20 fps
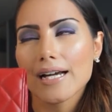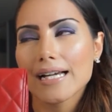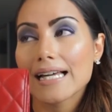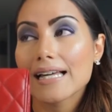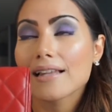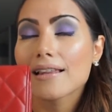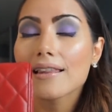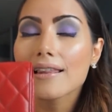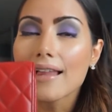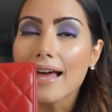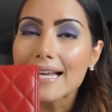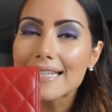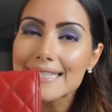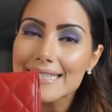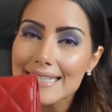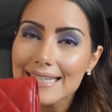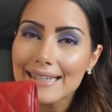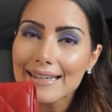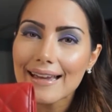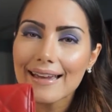
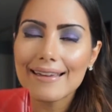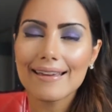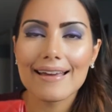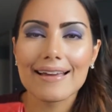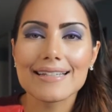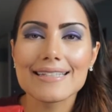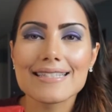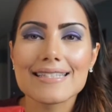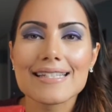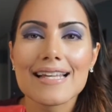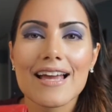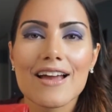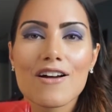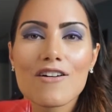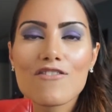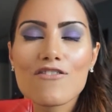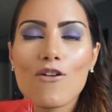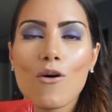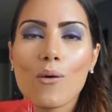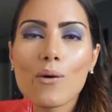classic, I guess,
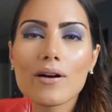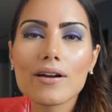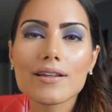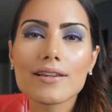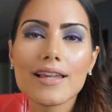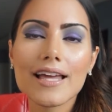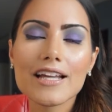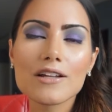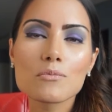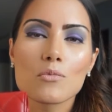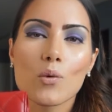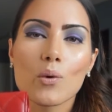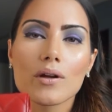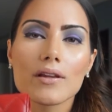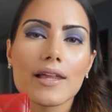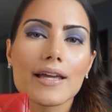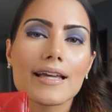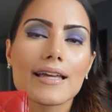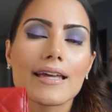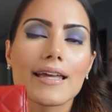for like more
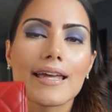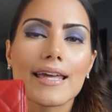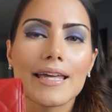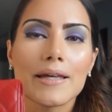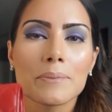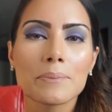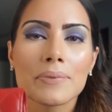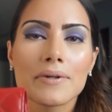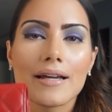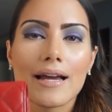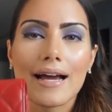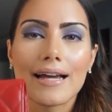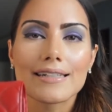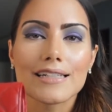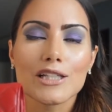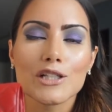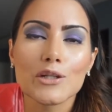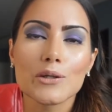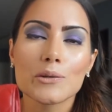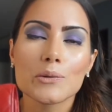like a hip
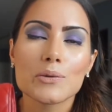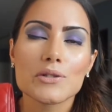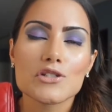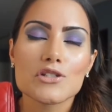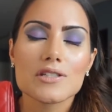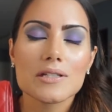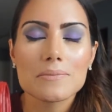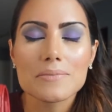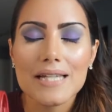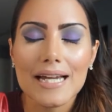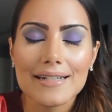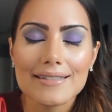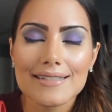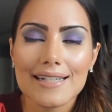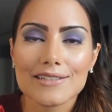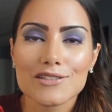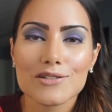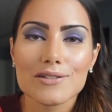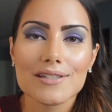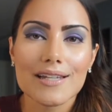kind of look, which sometimes
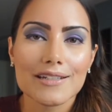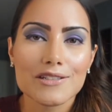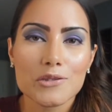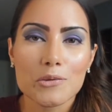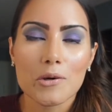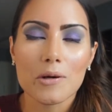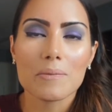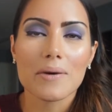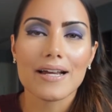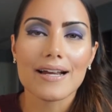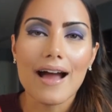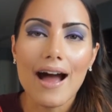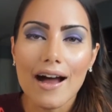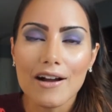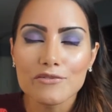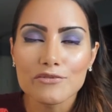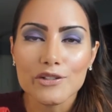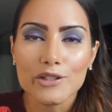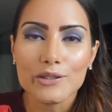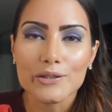I just like to wear my
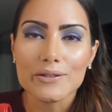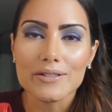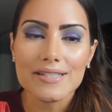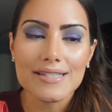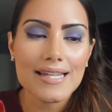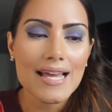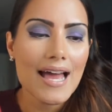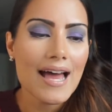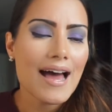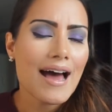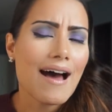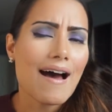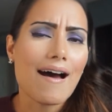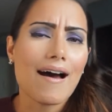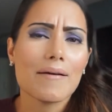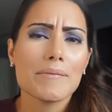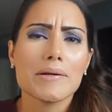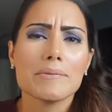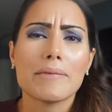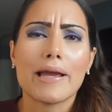Converse
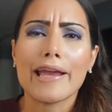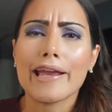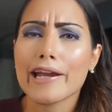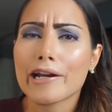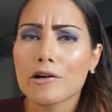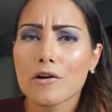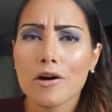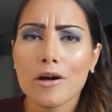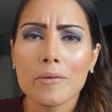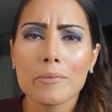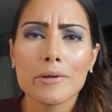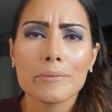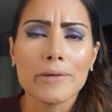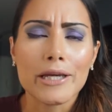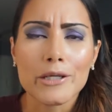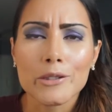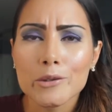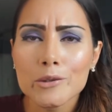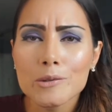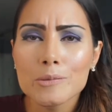and my hair up and
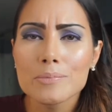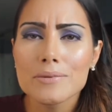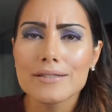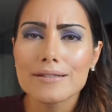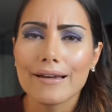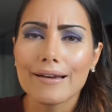my hoops.